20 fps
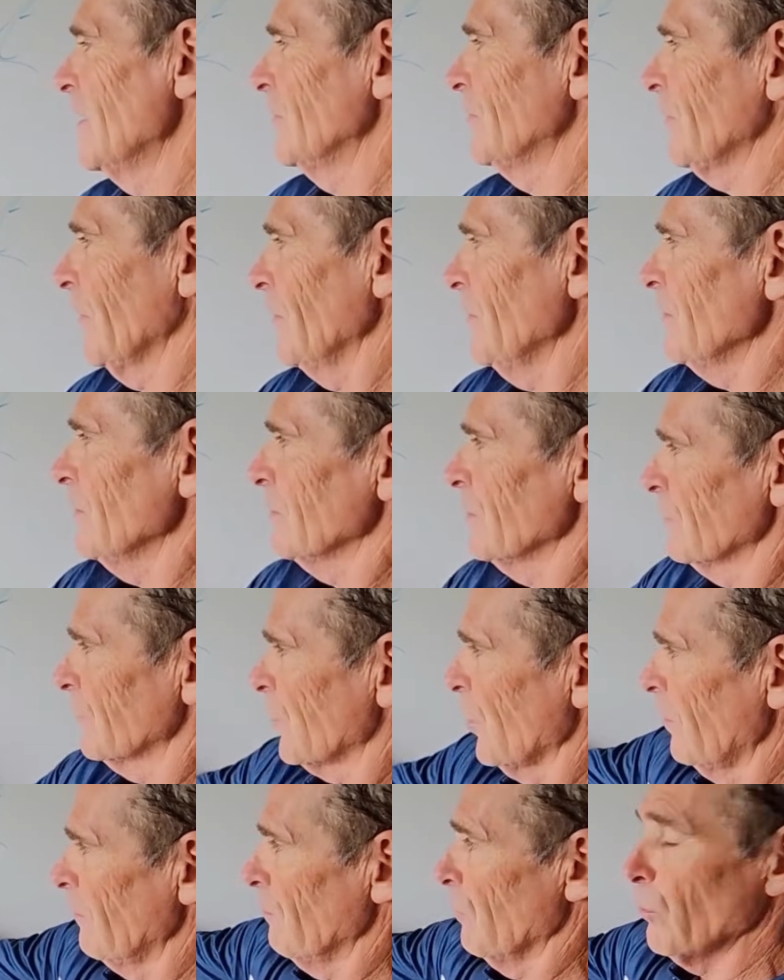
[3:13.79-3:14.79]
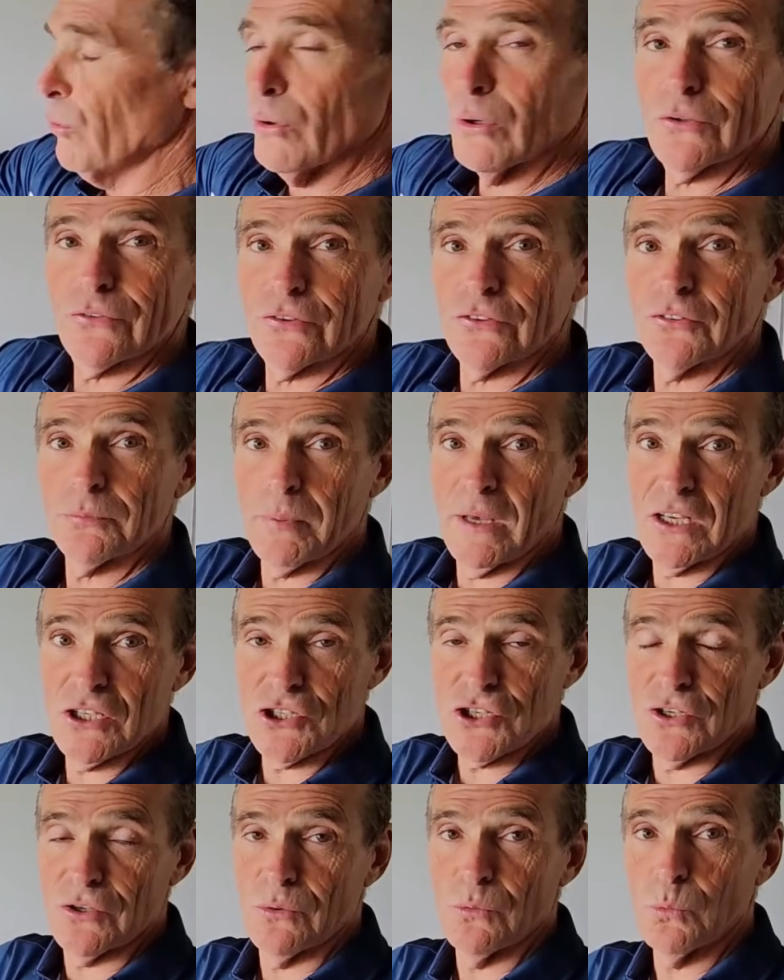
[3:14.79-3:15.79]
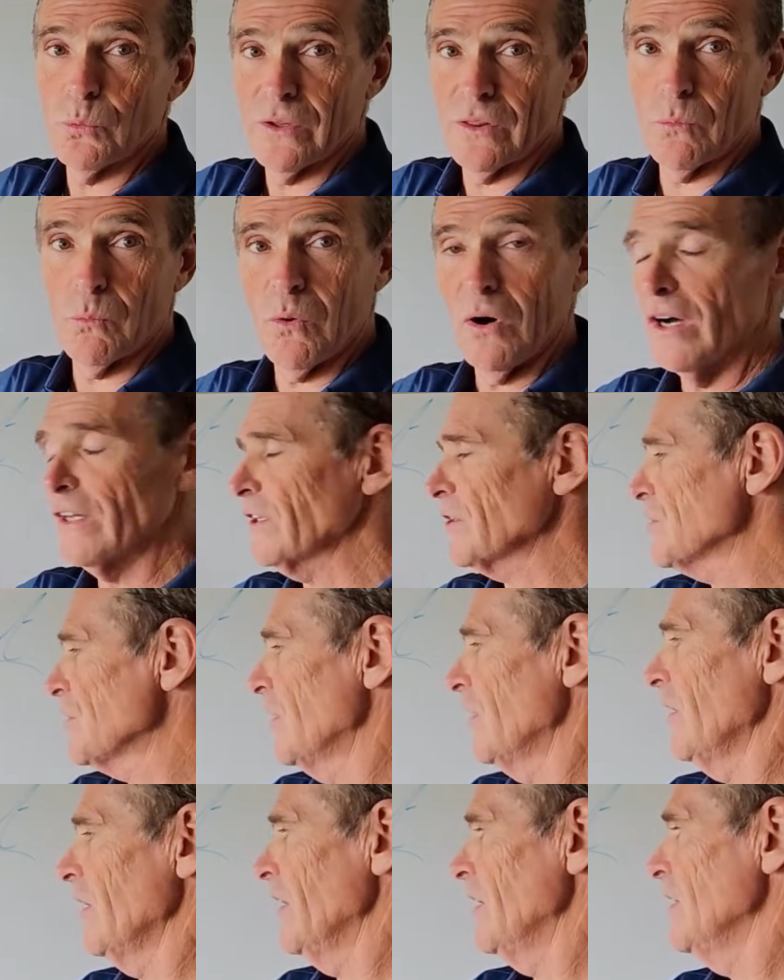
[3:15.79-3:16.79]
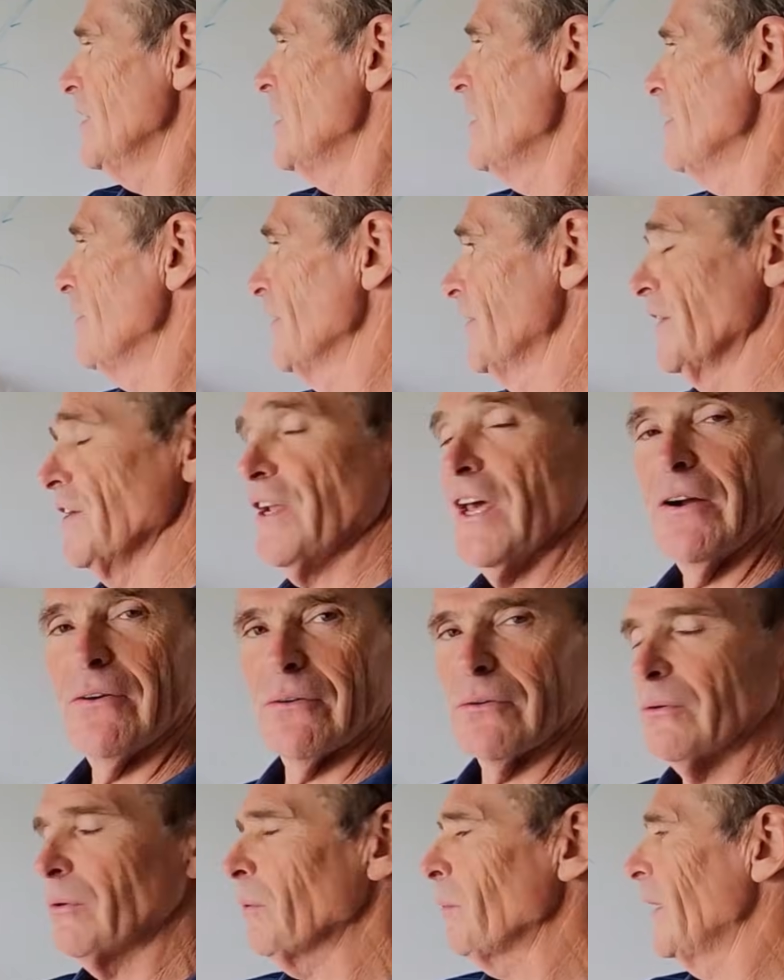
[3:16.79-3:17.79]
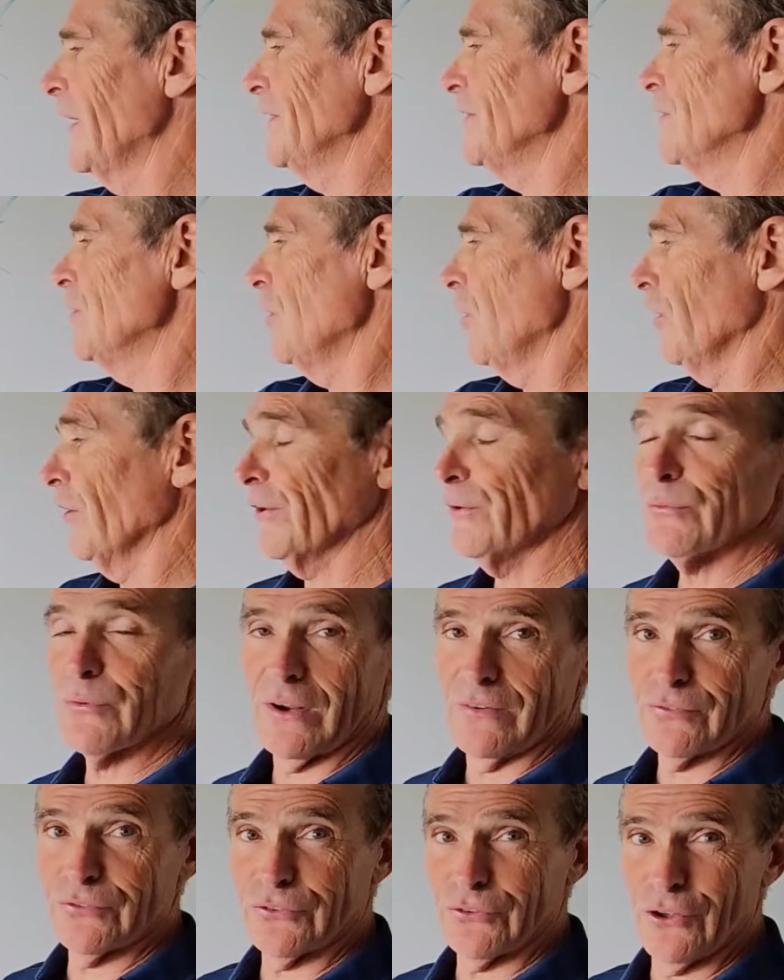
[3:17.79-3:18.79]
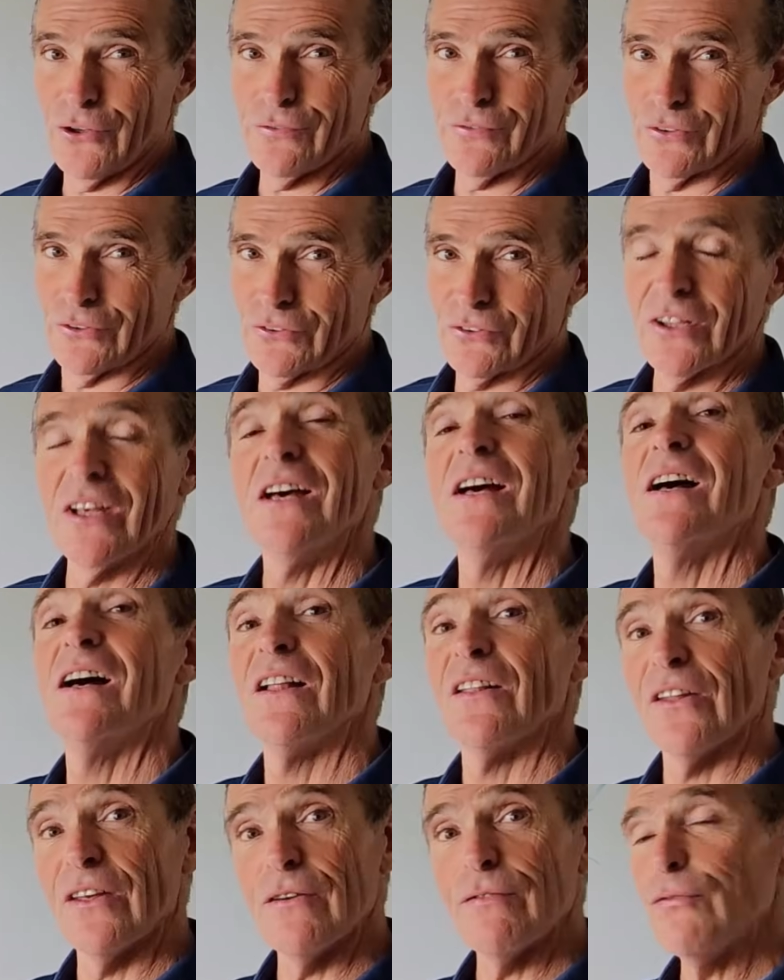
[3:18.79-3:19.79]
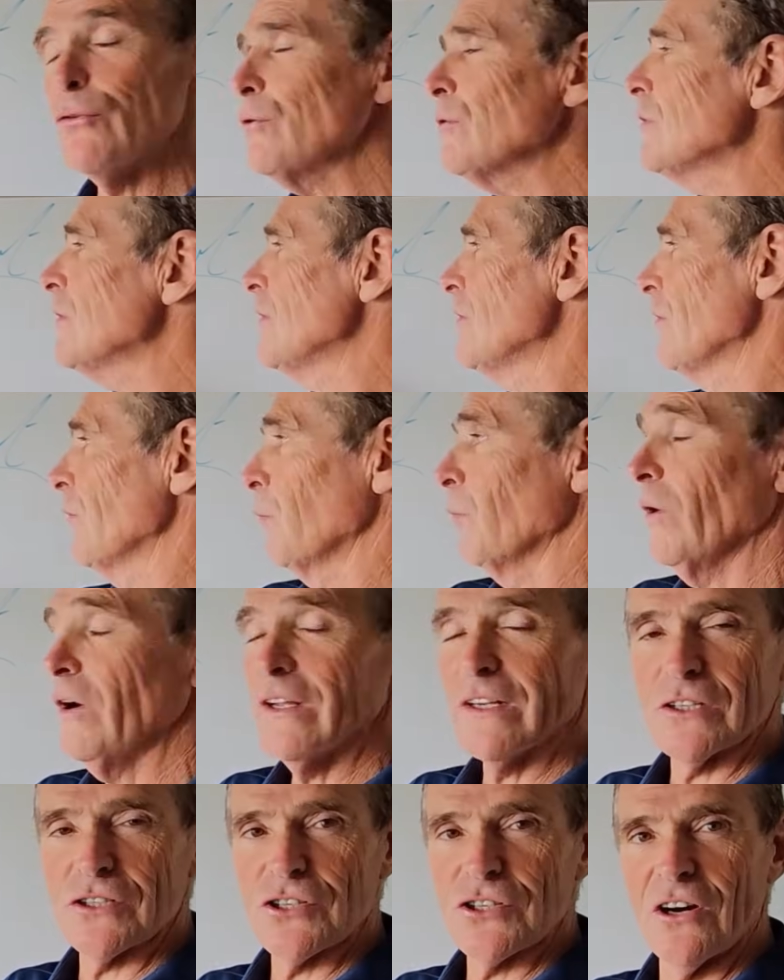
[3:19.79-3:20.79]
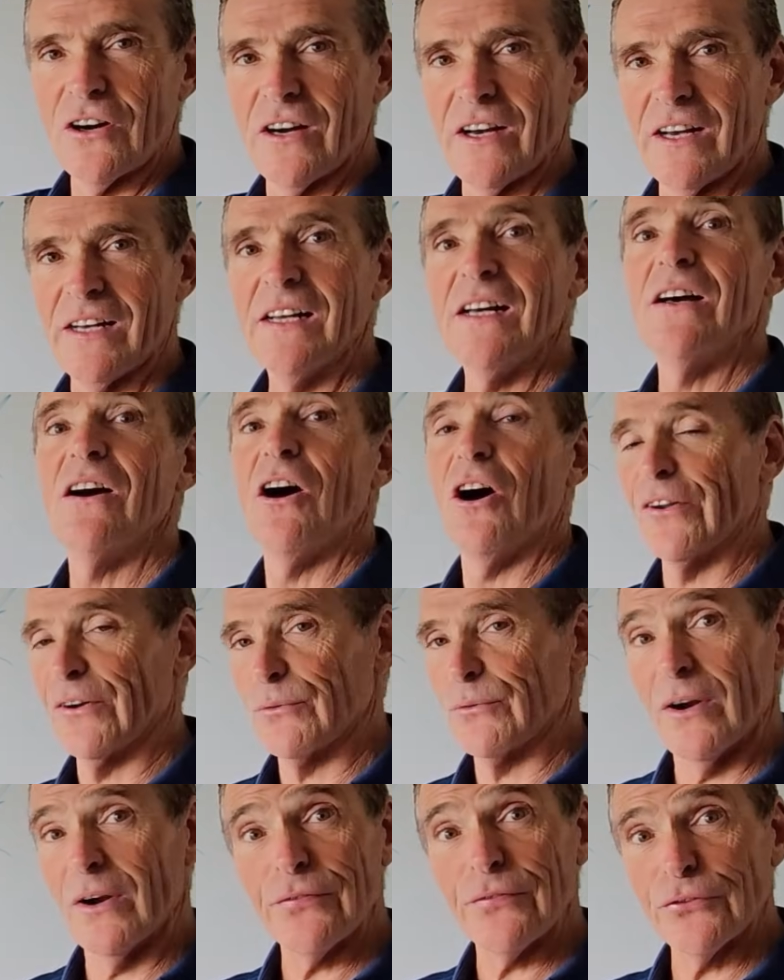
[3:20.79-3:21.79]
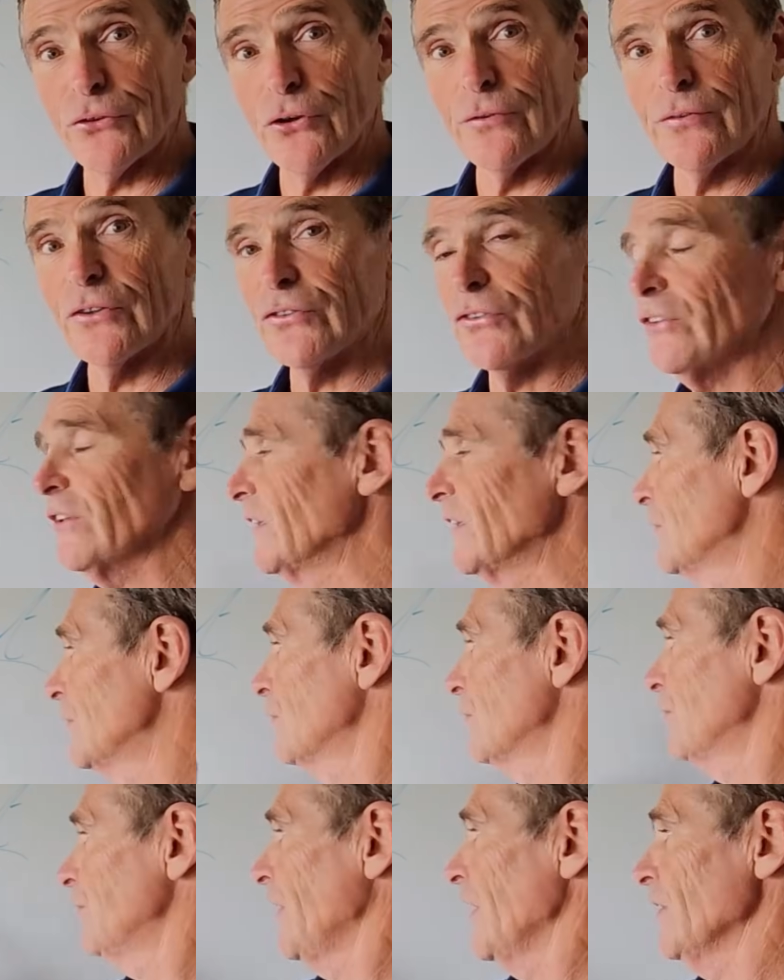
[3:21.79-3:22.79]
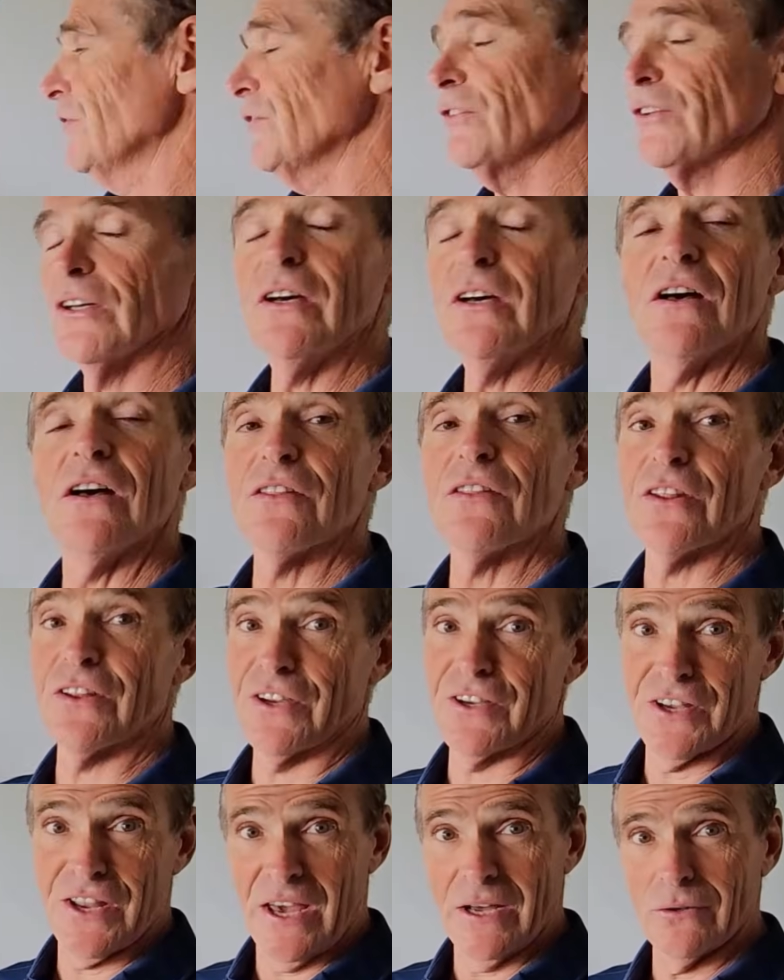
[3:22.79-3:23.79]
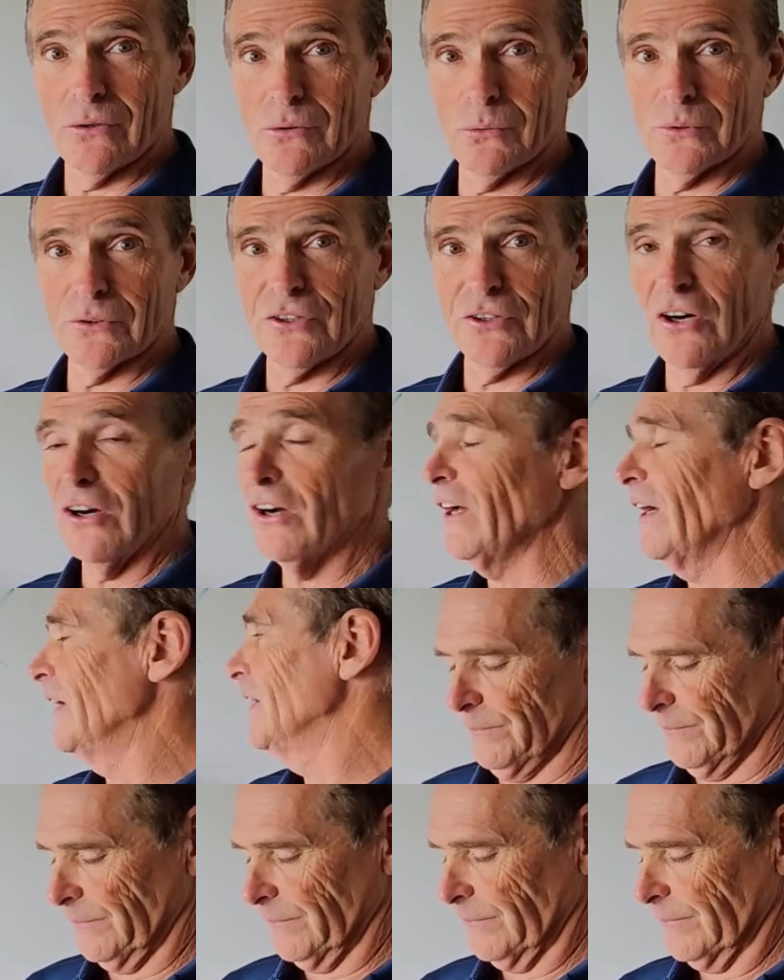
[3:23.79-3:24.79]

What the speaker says: So you've got more suspension with a wider tyre than a narrower one on a rough surface. Therefore, the wider tyre on a rough surface is faster than a narrower tyre.